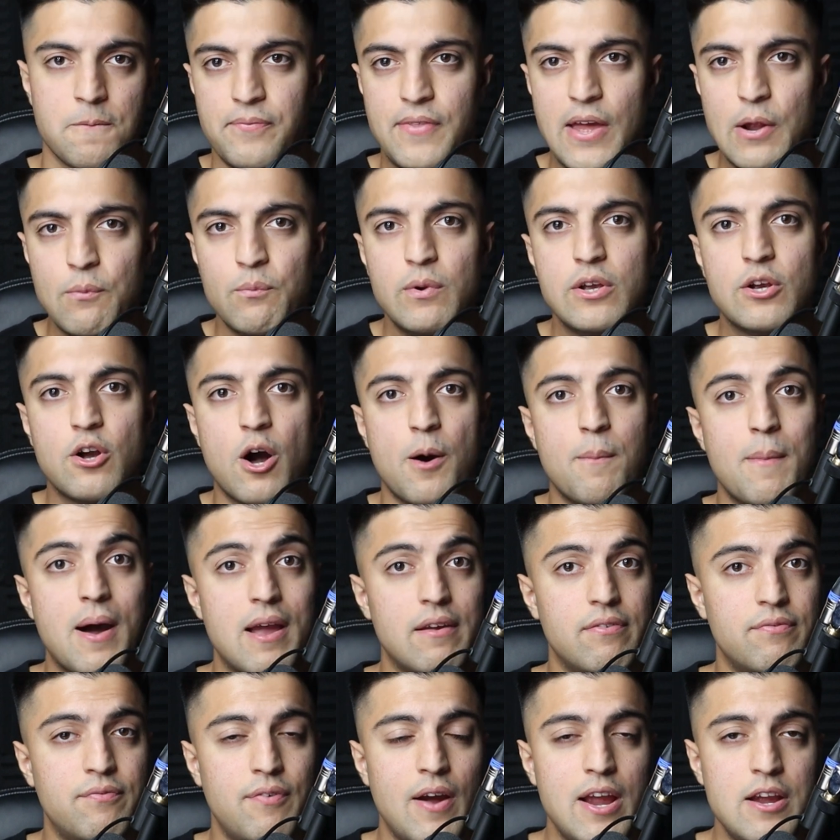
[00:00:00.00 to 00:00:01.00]
Then we got
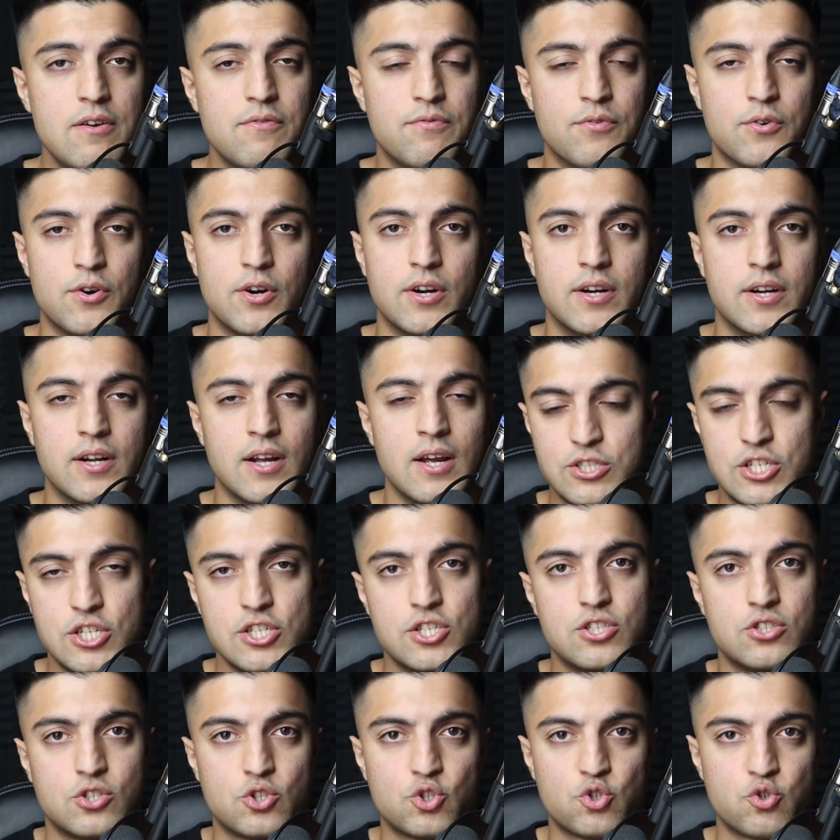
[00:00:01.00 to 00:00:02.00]
my favorite, which
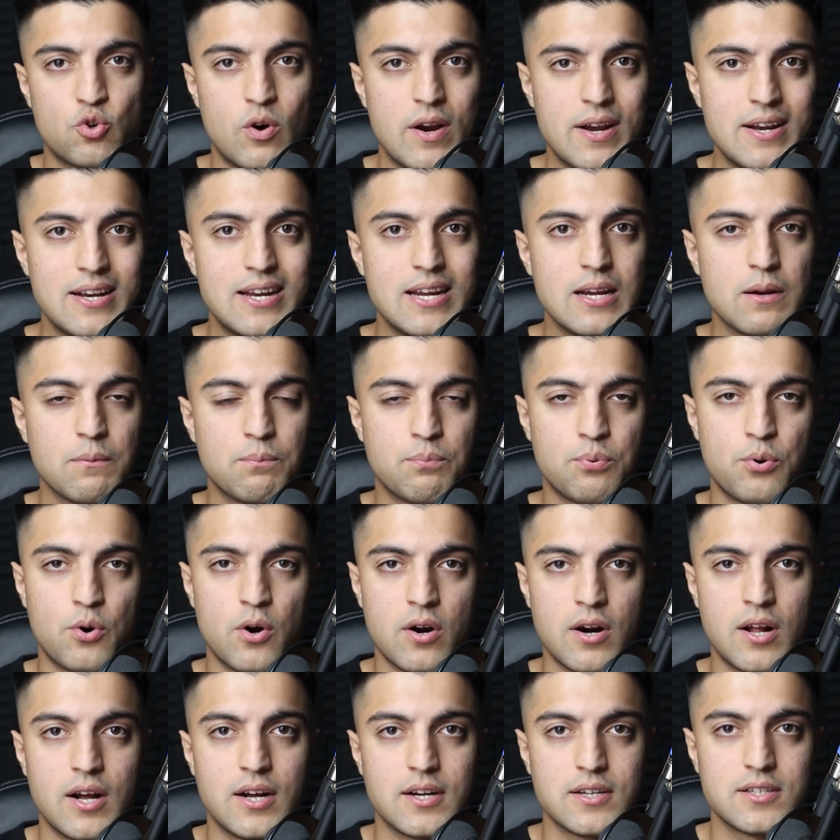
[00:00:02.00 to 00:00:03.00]
is trending
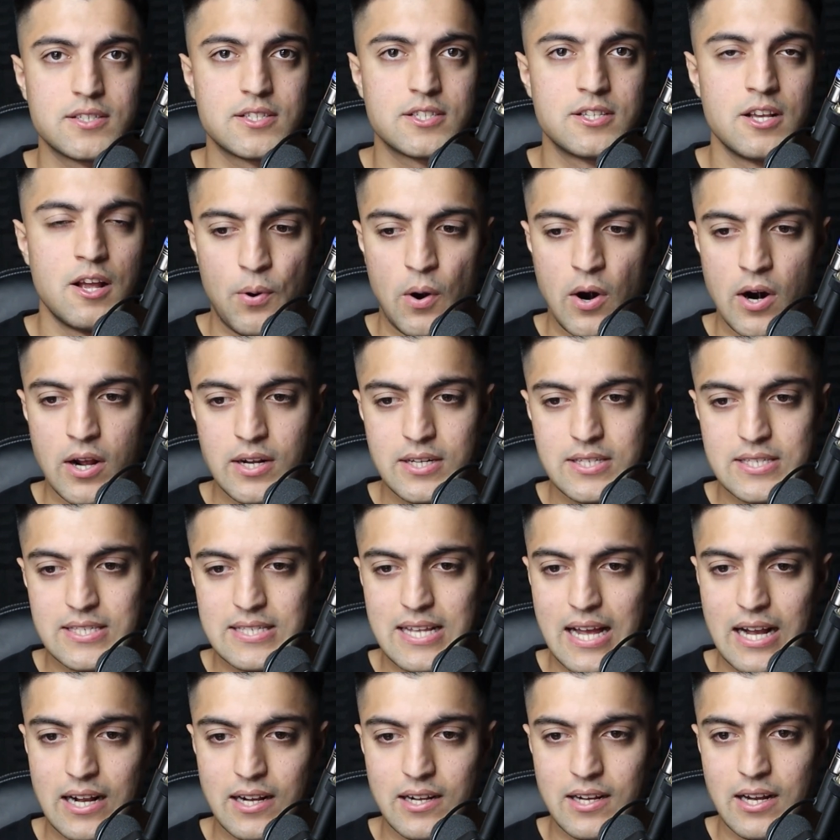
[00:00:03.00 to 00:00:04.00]
products
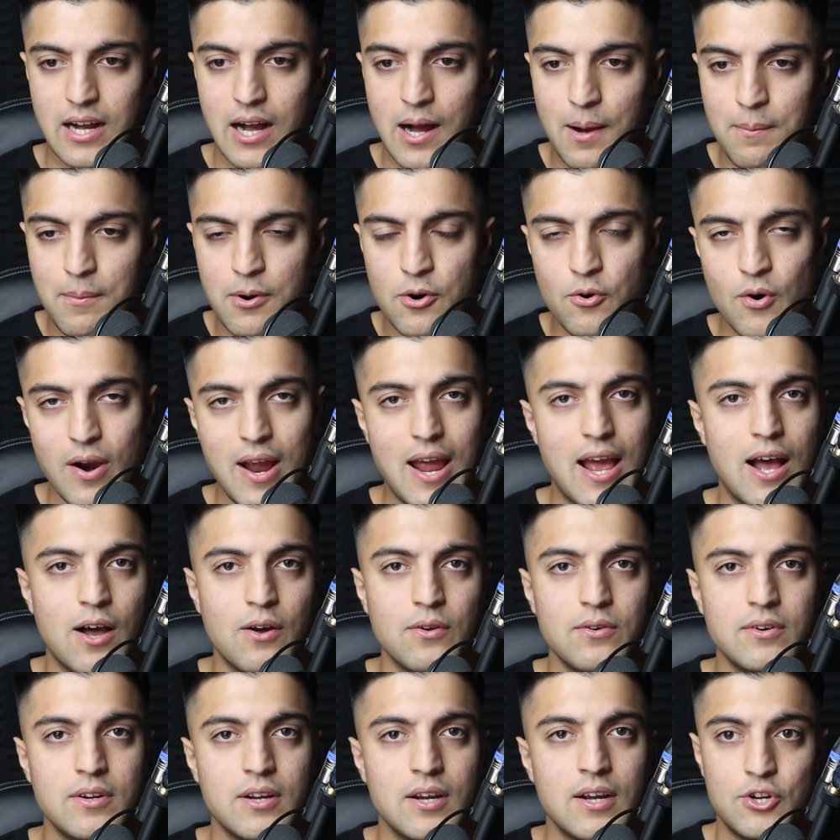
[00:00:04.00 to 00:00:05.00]
that come
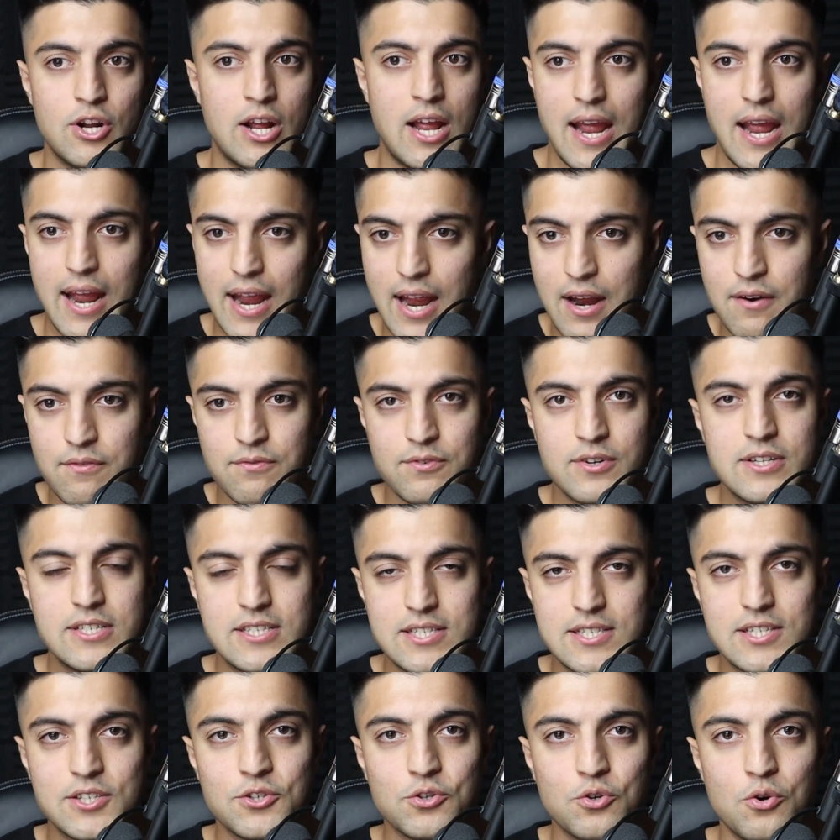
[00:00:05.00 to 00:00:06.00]
around, every
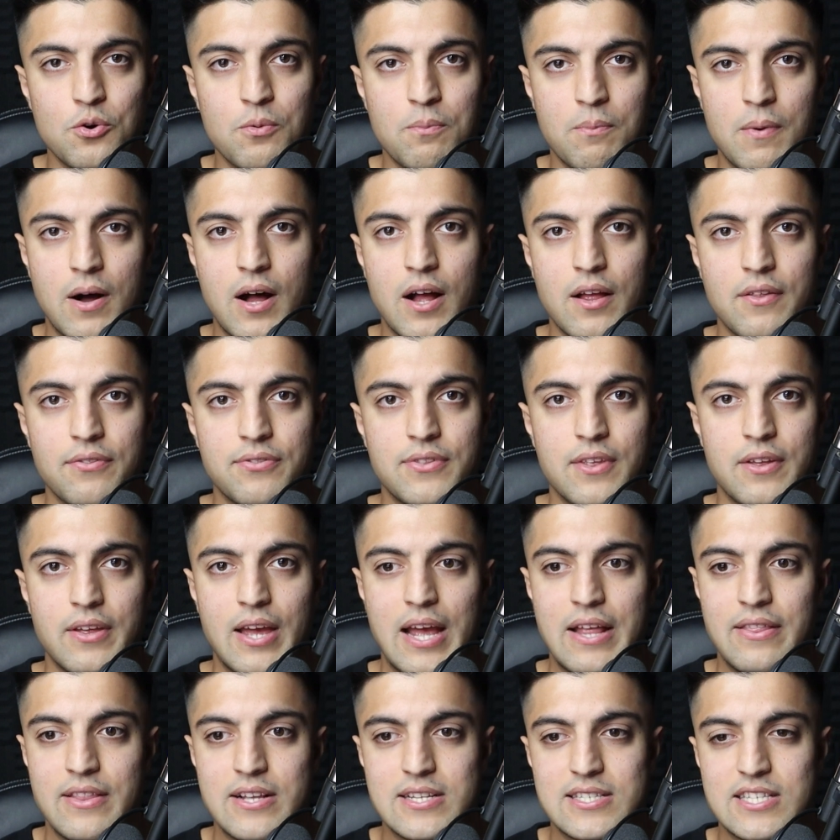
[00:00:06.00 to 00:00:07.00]
single month,
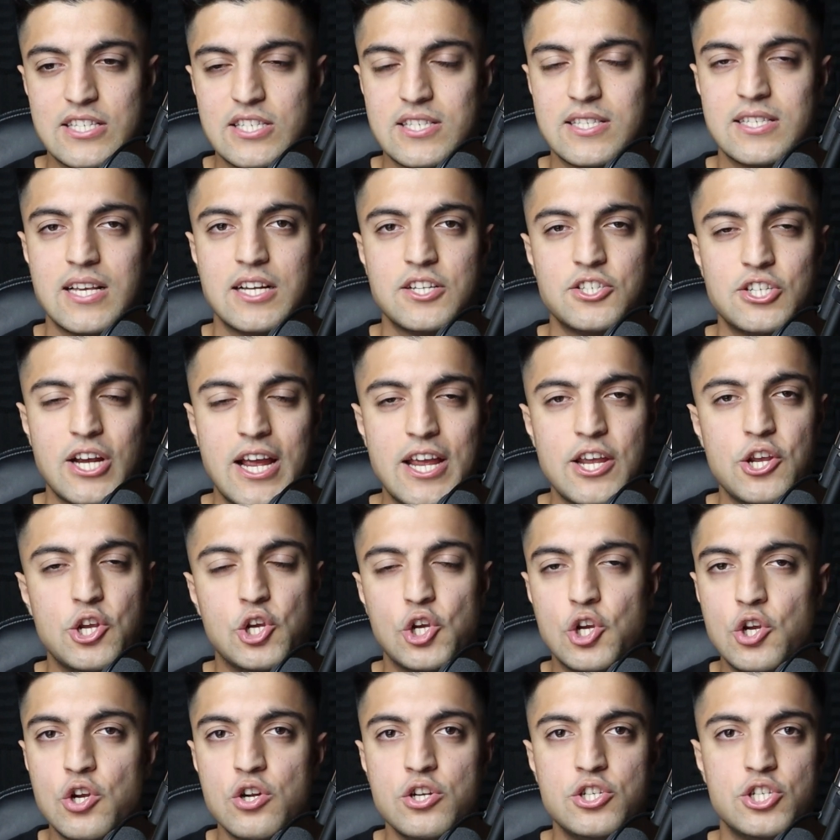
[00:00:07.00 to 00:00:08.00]
and there's such a
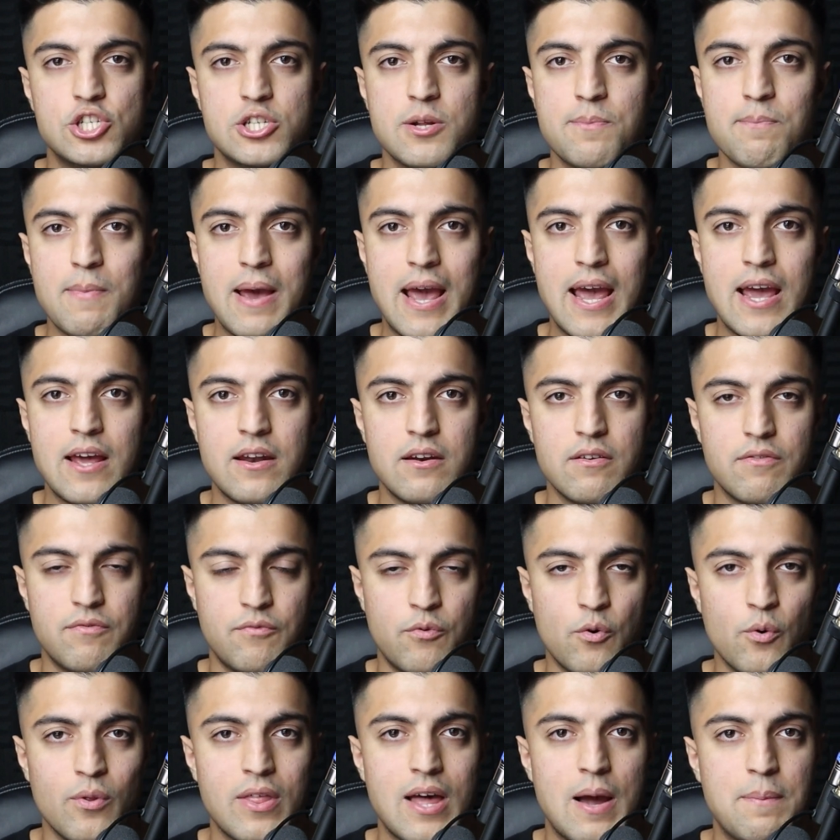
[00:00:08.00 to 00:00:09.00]
huge demand
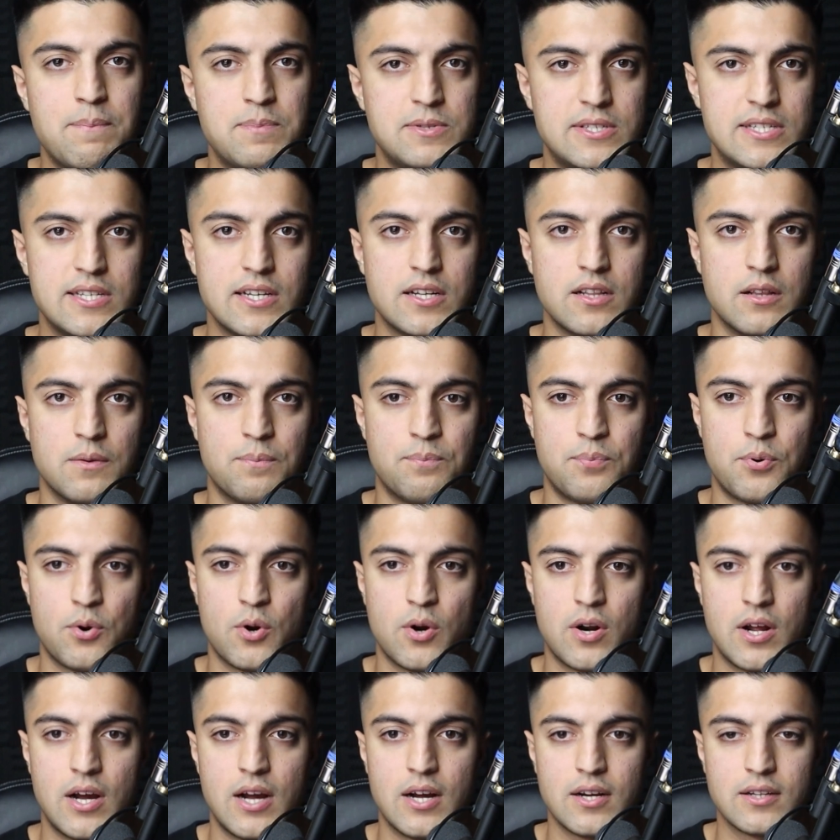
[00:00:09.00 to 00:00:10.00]
for that particular
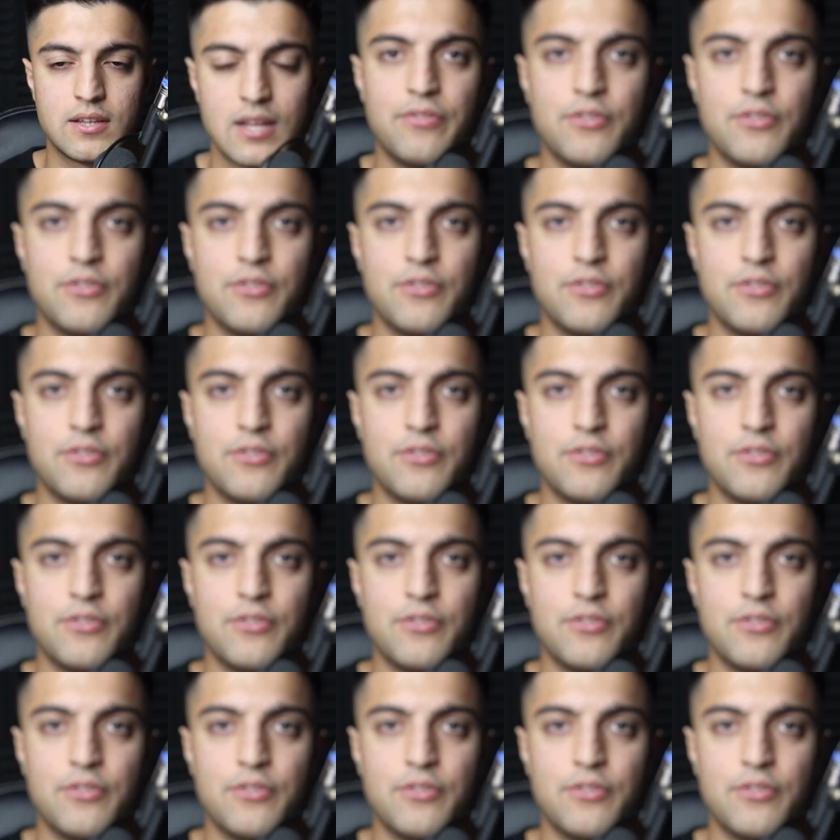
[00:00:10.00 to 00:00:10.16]
product.